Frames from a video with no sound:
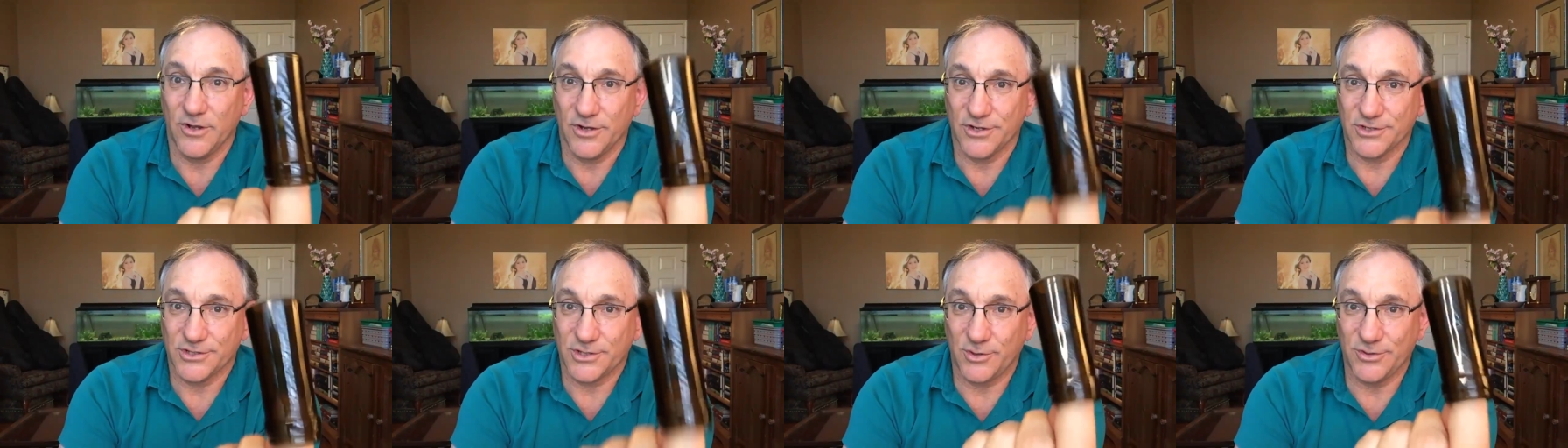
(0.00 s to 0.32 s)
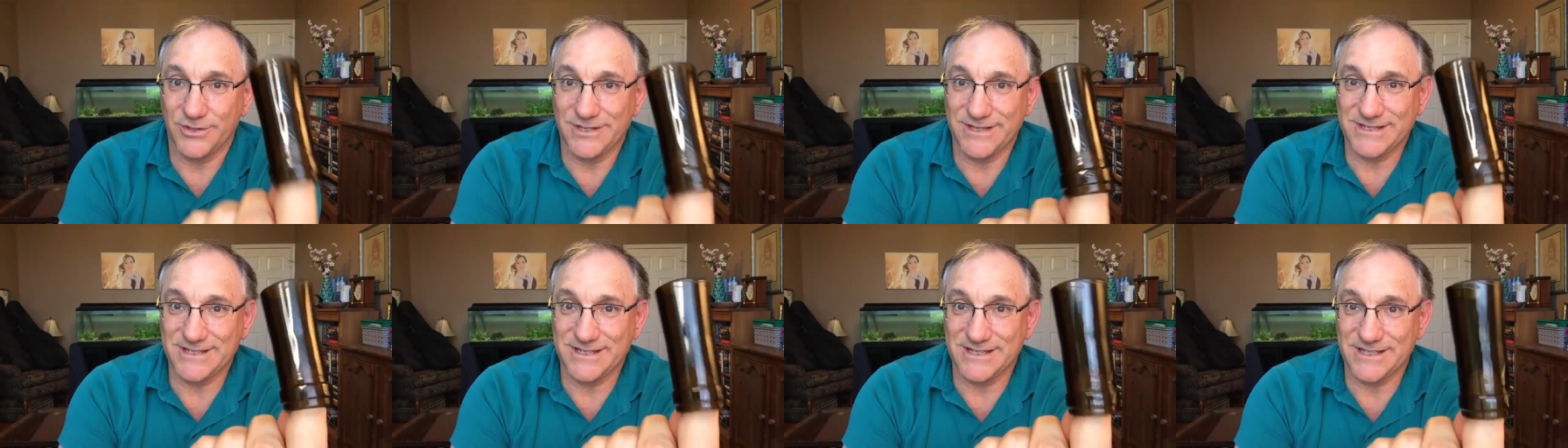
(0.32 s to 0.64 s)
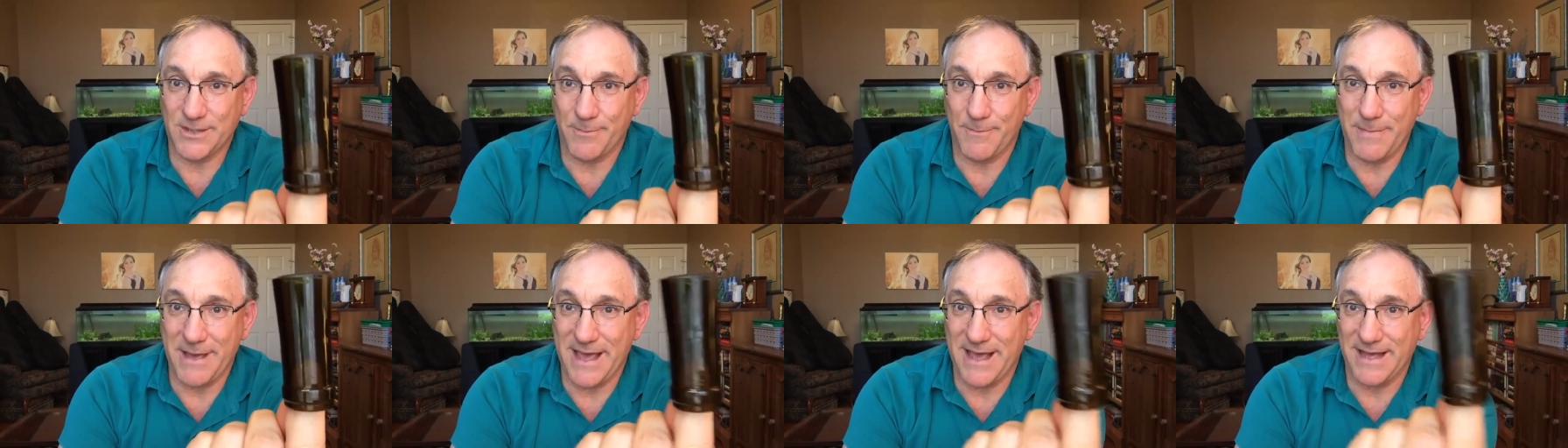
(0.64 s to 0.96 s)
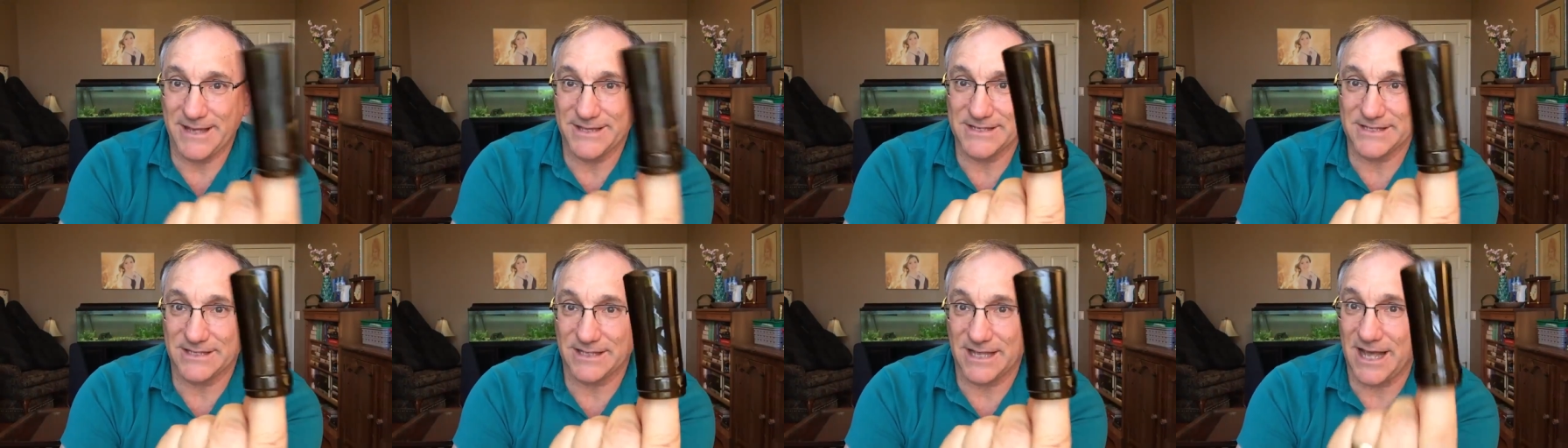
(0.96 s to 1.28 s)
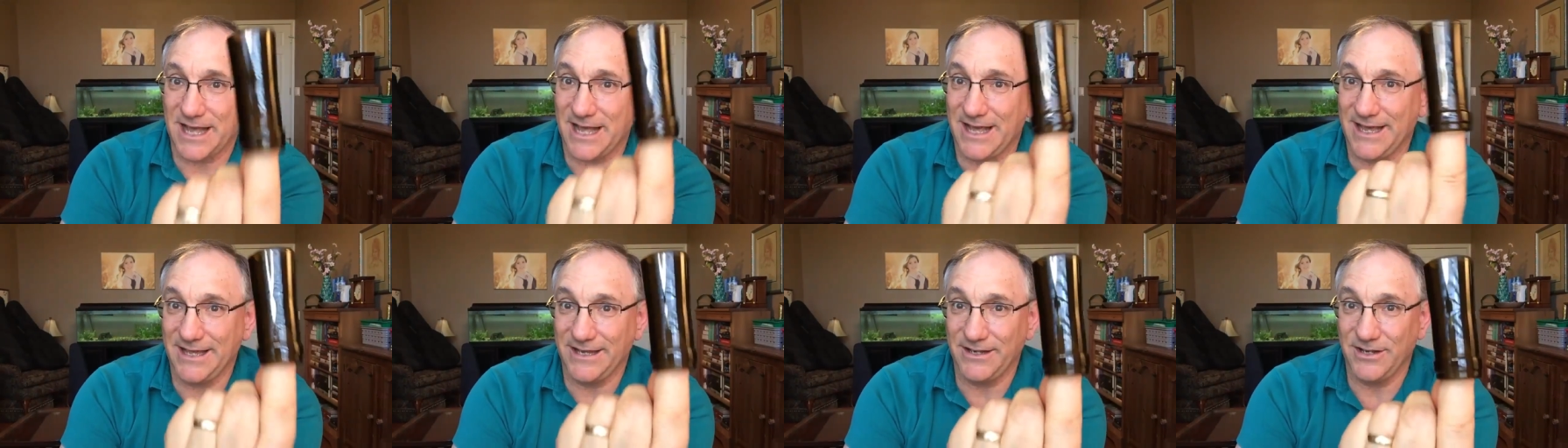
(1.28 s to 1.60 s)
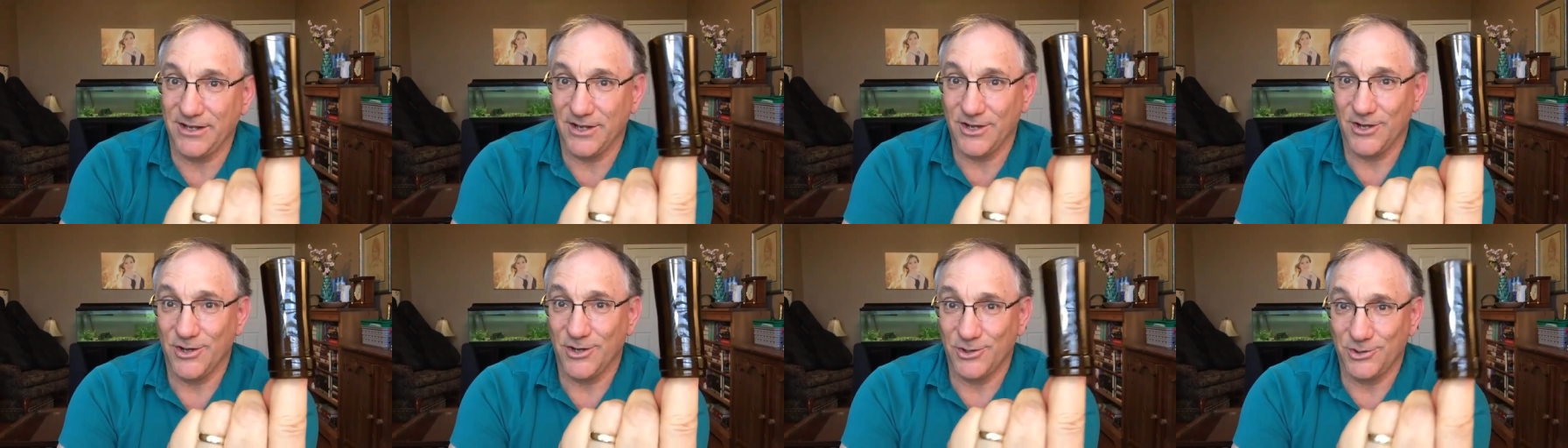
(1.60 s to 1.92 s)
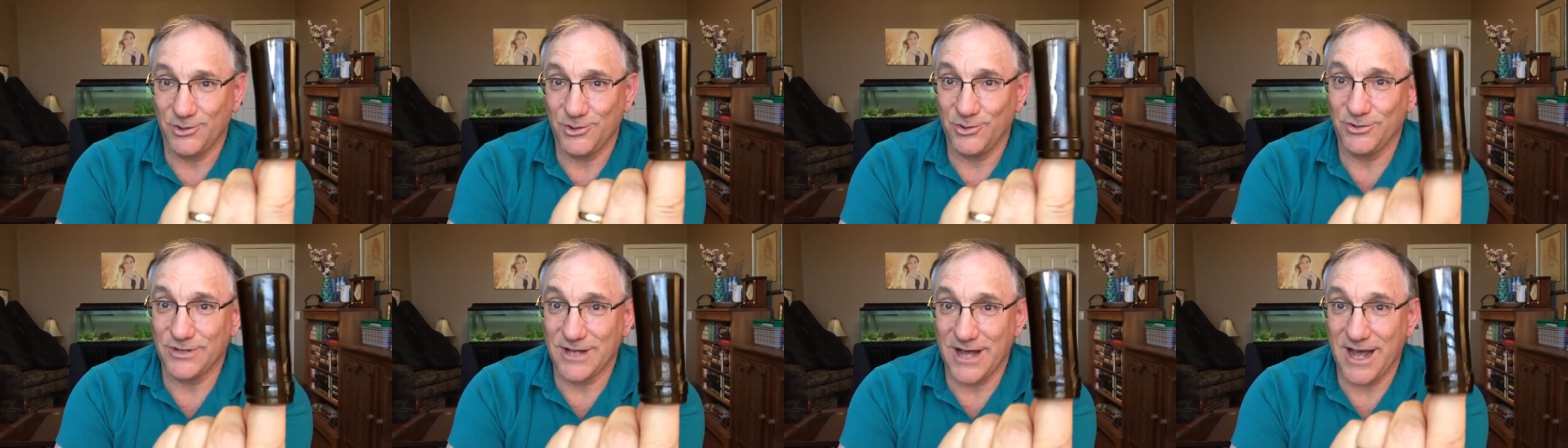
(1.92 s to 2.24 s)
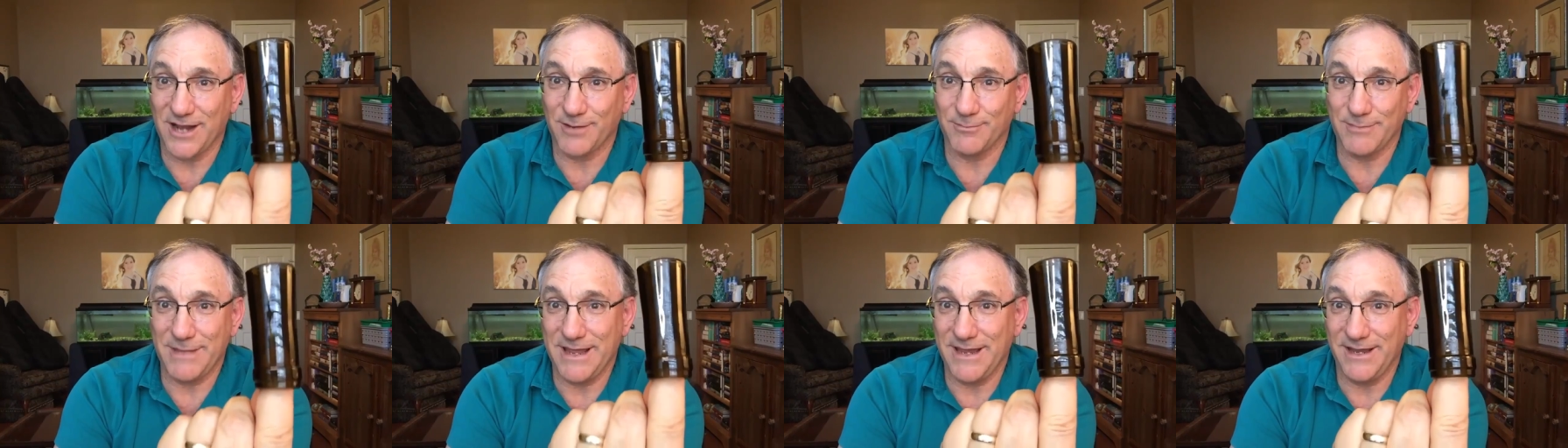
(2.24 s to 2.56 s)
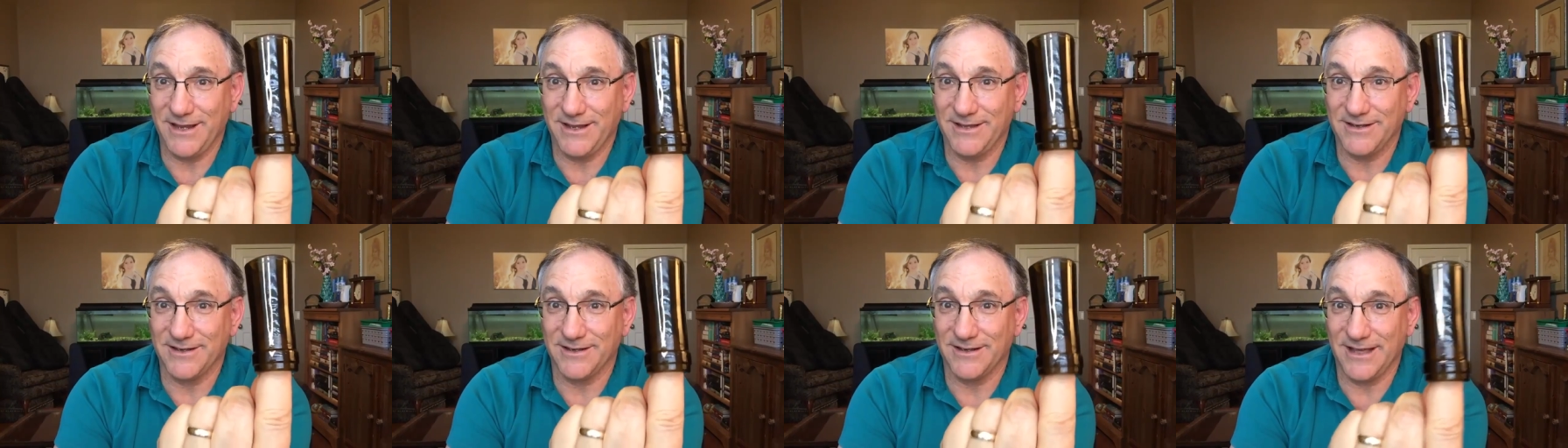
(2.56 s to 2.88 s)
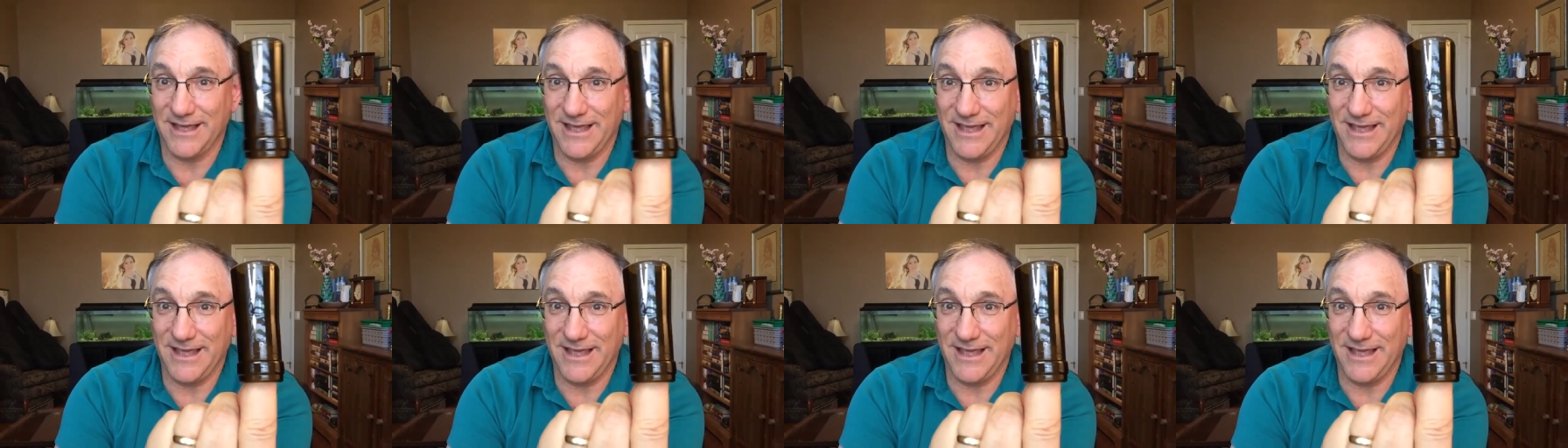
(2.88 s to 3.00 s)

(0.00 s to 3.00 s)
So this is a bad slide. Do not make